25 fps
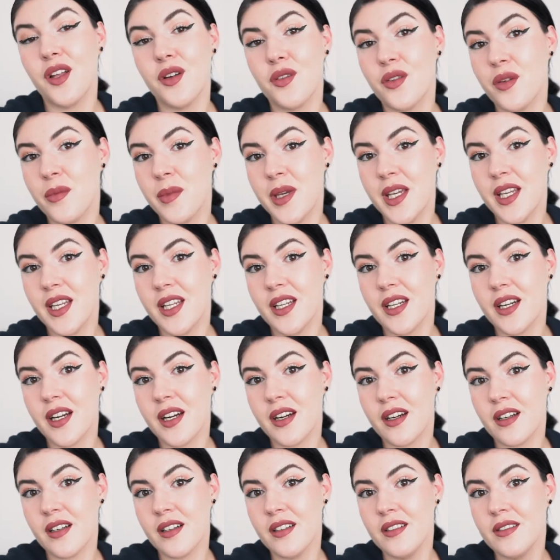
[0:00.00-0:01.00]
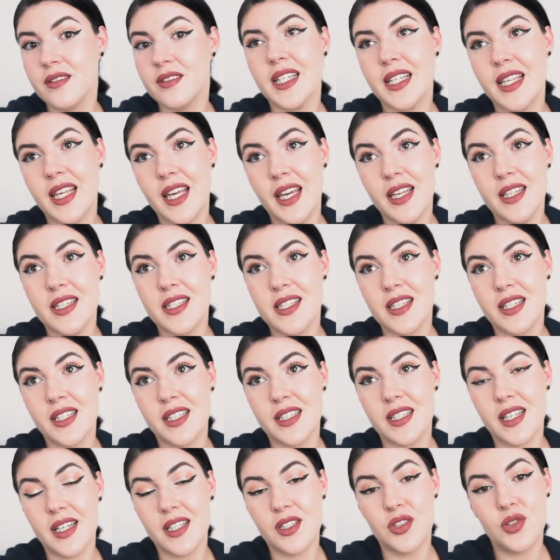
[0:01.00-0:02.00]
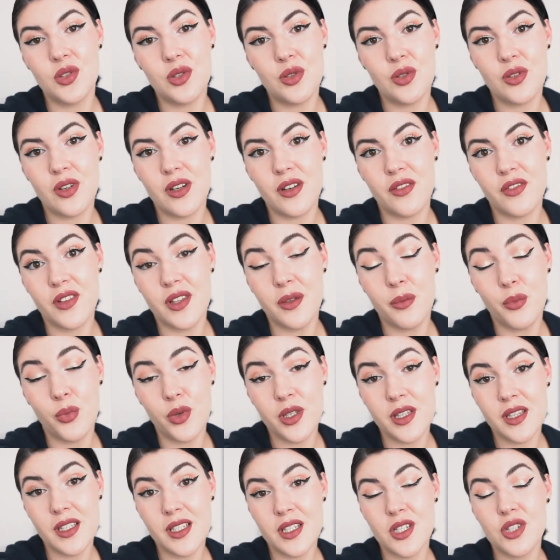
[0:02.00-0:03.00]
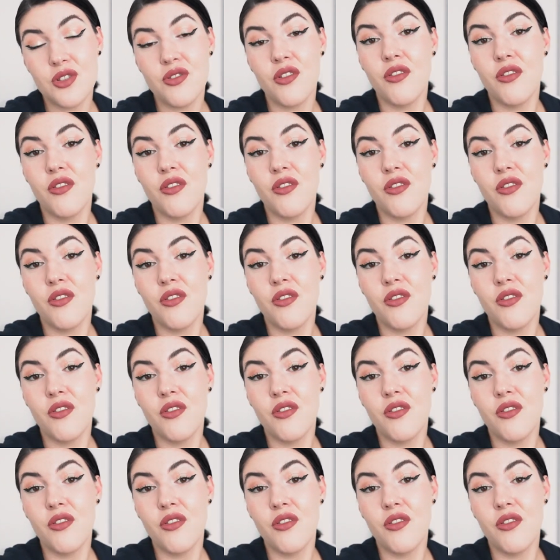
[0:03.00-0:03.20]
A Romanian girl gets a tattoo of the British